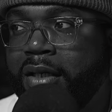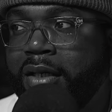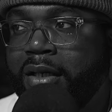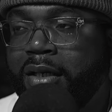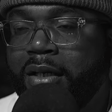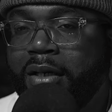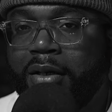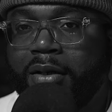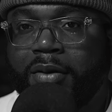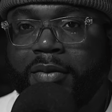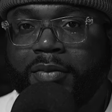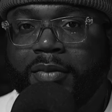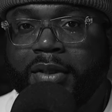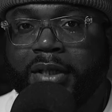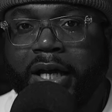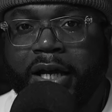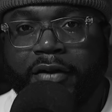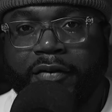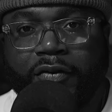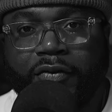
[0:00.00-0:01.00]
um,
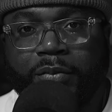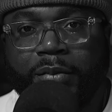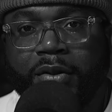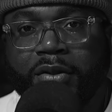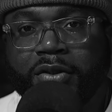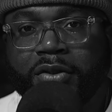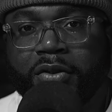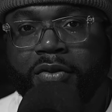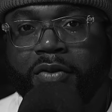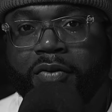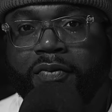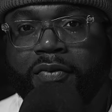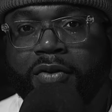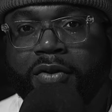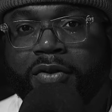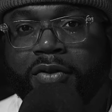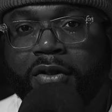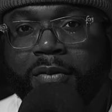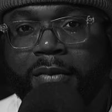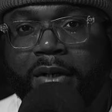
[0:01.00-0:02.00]
life, you've been on this earth for a
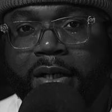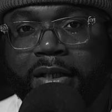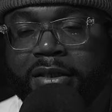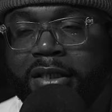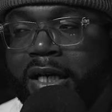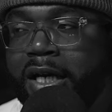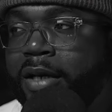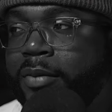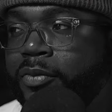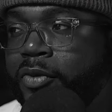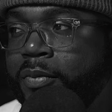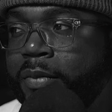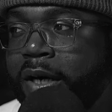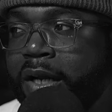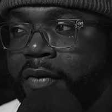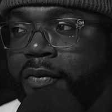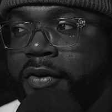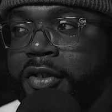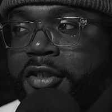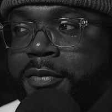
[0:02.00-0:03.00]
certain amount of time, you might
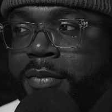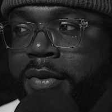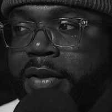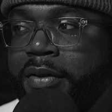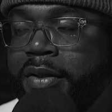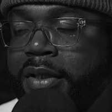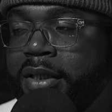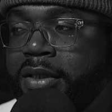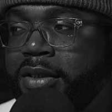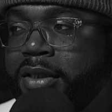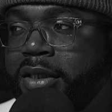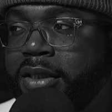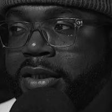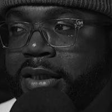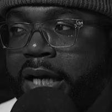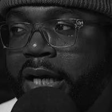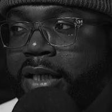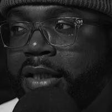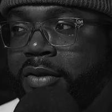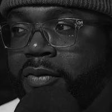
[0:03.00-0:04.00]
have experienced
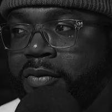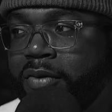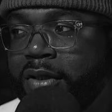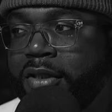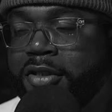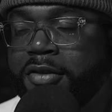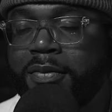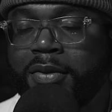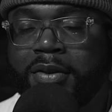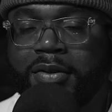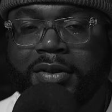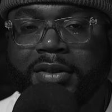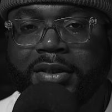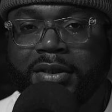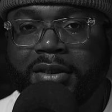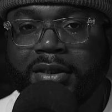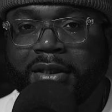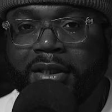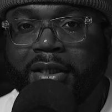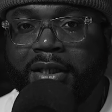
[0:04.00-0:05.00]
exactly what this
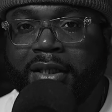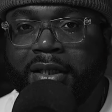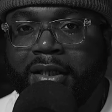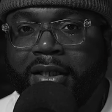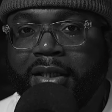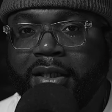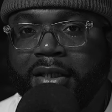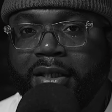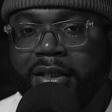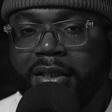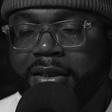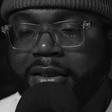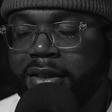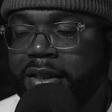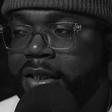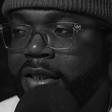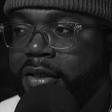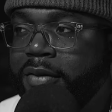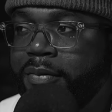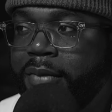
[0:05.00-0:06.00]
person is
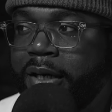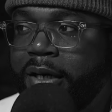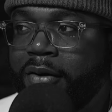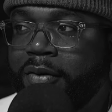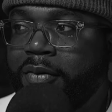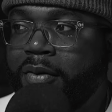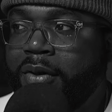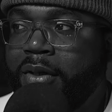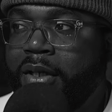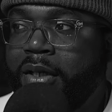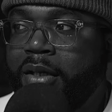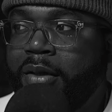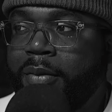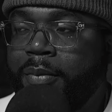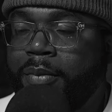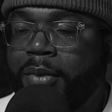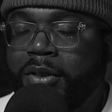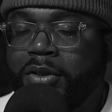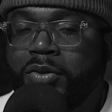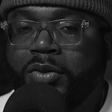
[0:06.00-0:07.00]
singing about.
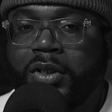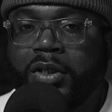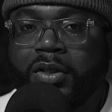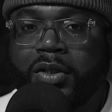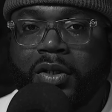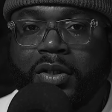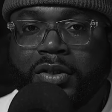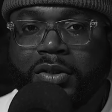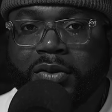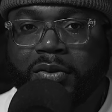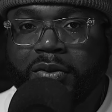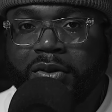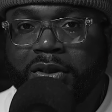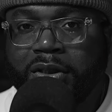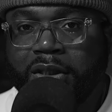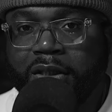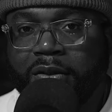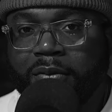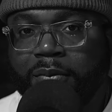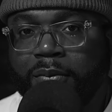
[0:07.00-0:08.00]
But you can also
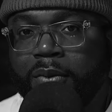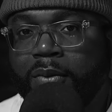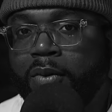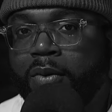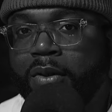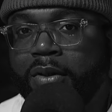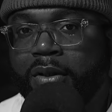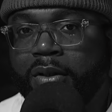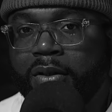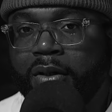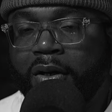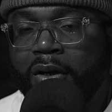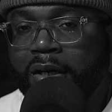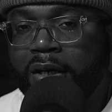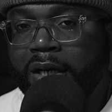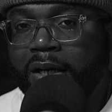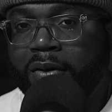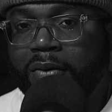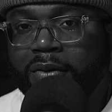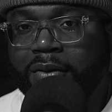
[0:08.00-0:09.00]
see them pouring their heart
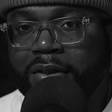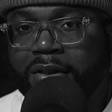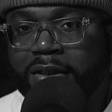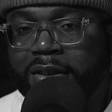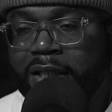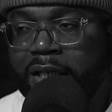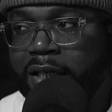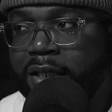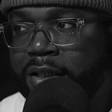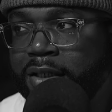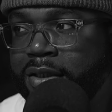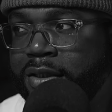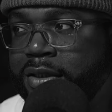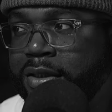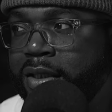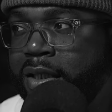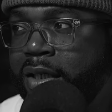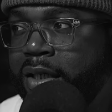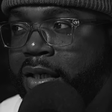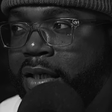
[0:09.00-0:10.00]
out on stage.
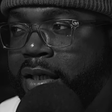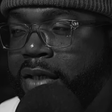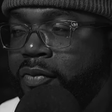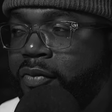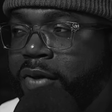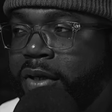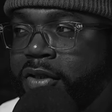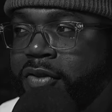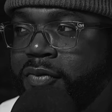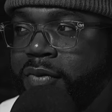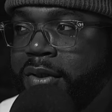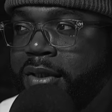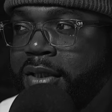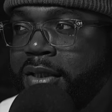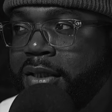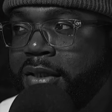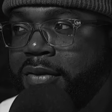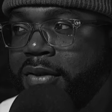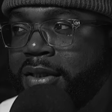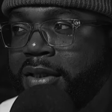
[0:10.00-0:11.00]
Even when I was reading the
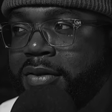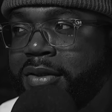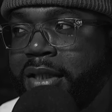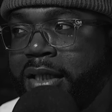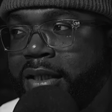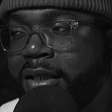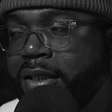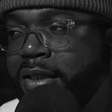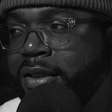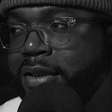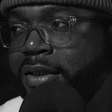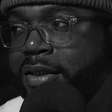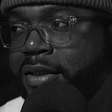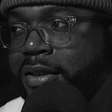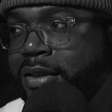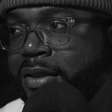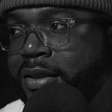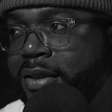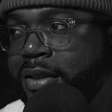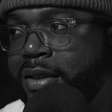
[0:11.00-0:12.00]
lyrics, I was like, these
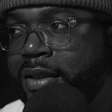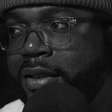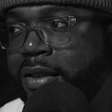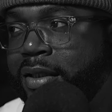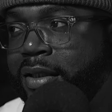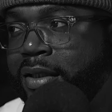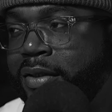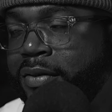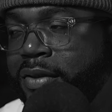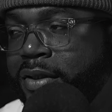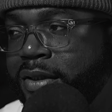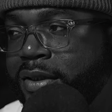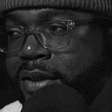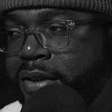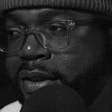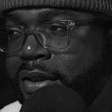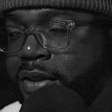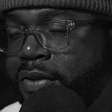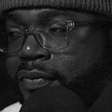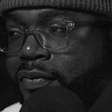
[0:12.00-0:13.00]
just lyrics
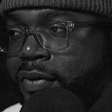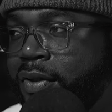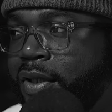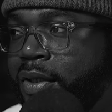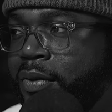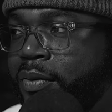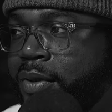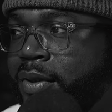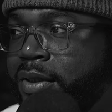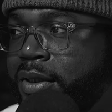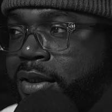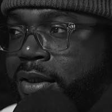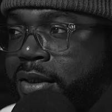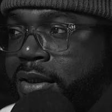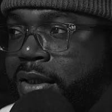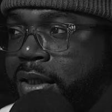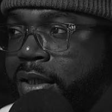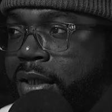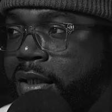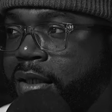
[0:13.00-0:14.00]
just flow. Is
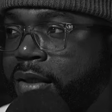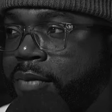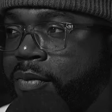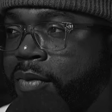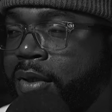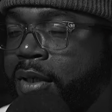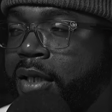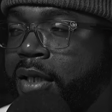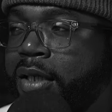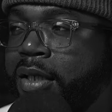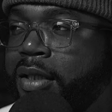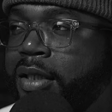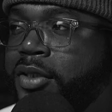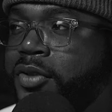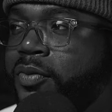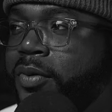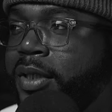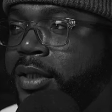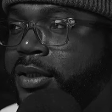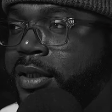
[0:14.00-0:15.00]
this, uh,
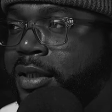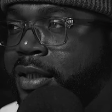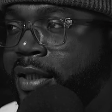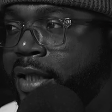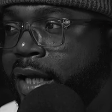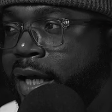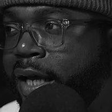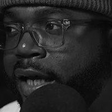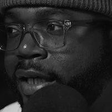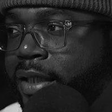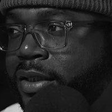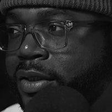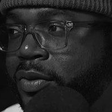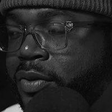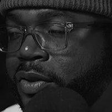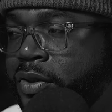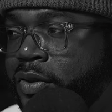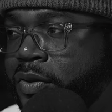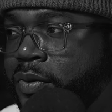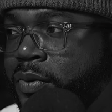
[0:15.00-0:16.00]
let's raise a glass or
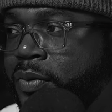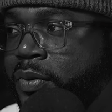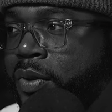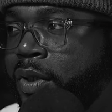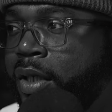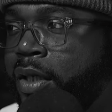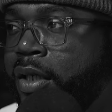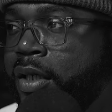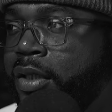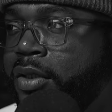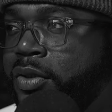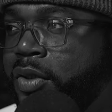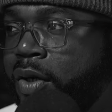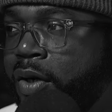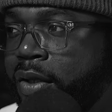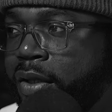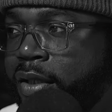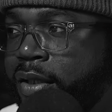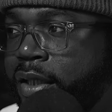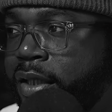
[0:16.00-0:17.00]
two to
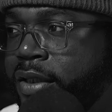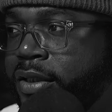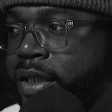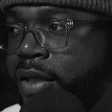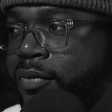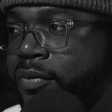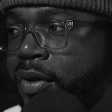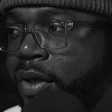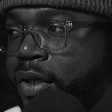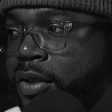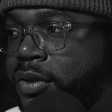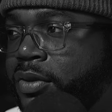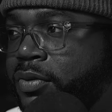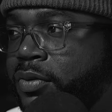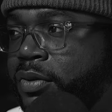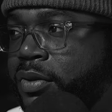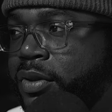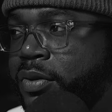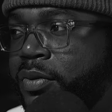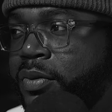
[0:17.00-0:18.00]
all the things I've lost
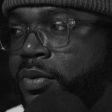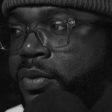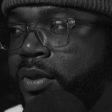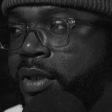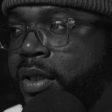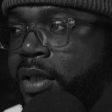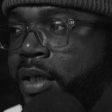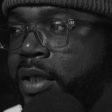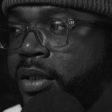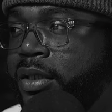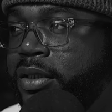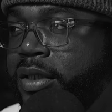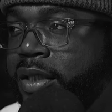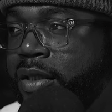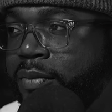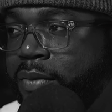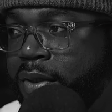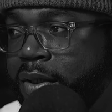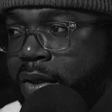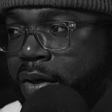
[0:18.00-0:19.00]
on you.
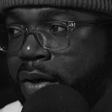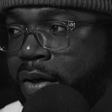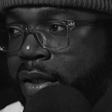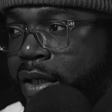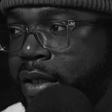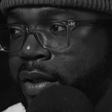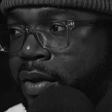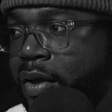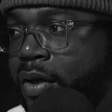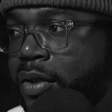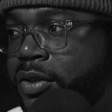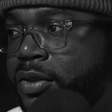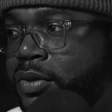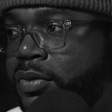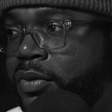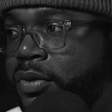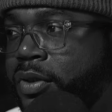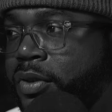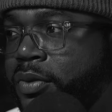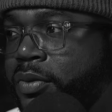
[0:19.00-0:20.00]
Tell me, are they lost
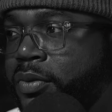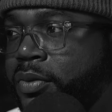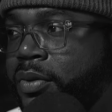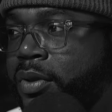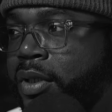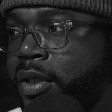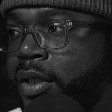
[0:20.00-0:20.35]
on you?